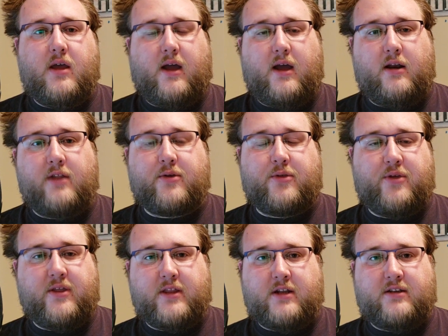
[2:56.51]
Another
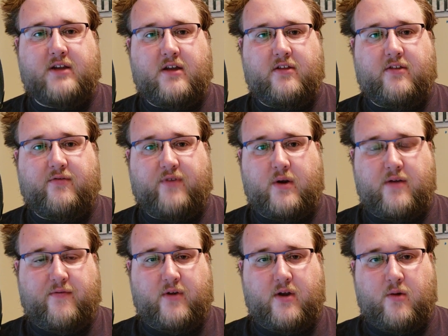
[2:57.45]
thing that it does very,
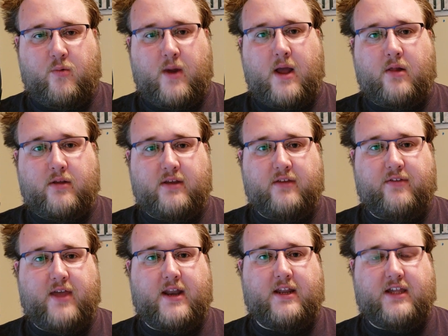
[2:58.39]
very well is
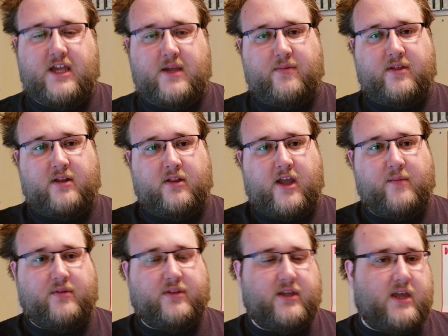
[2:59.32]
that it keeps in
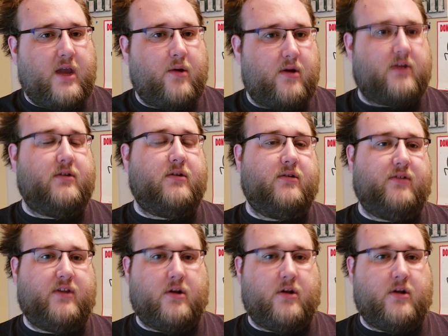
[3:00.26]
line with the characters.